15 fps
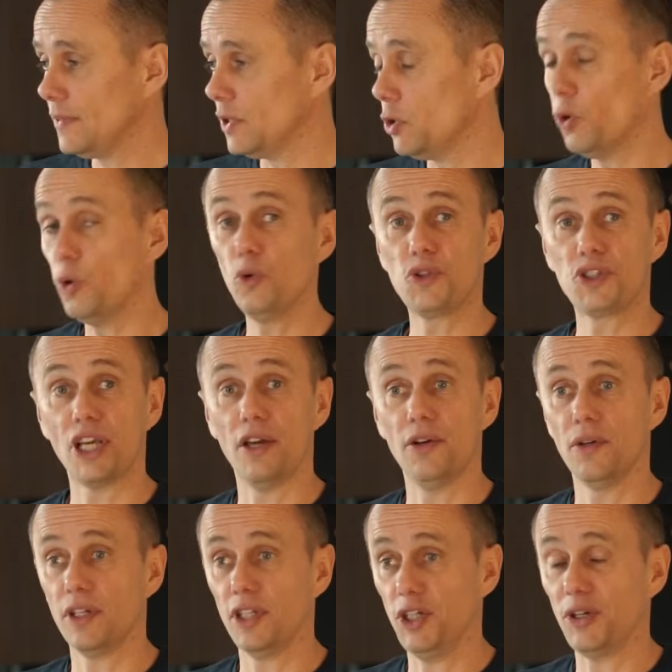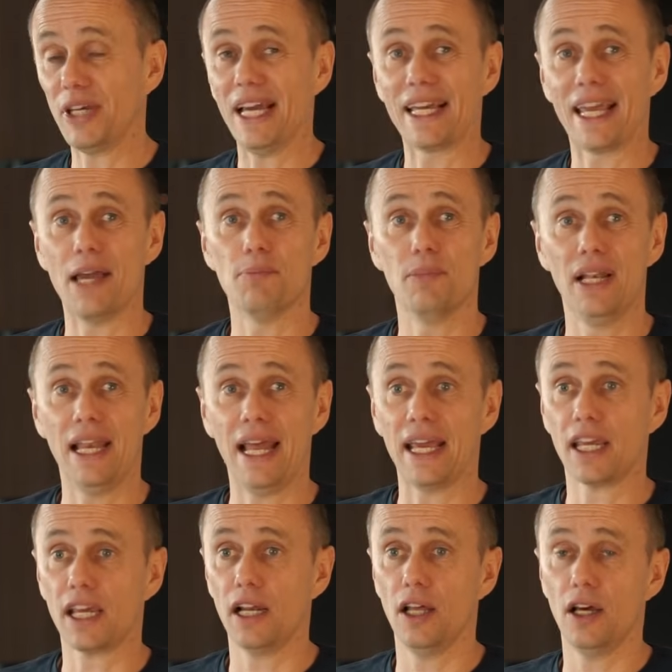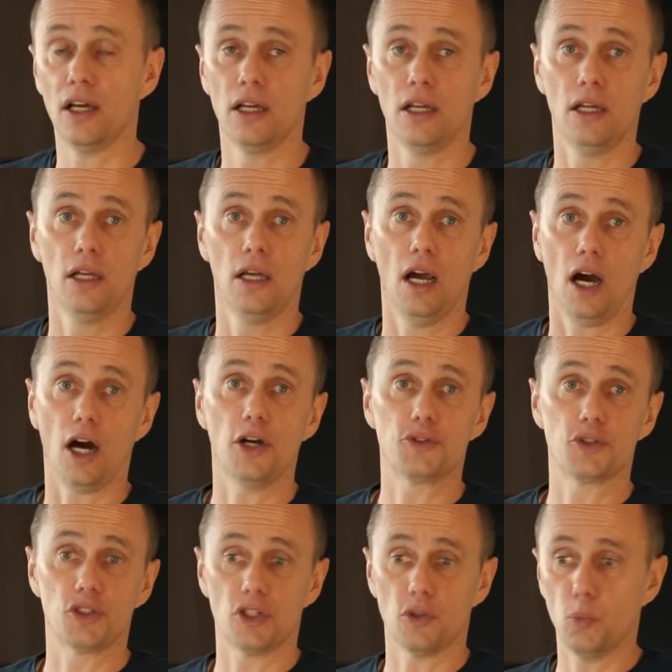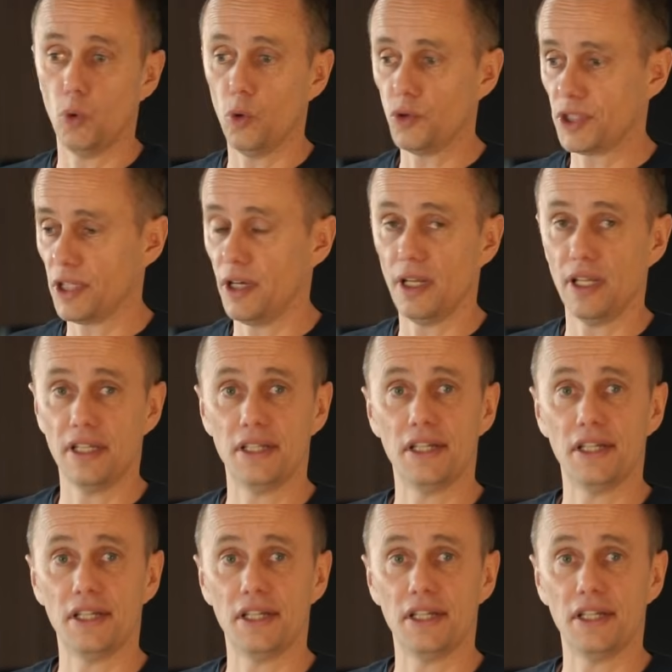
Also, you can get molecular hydrogen water,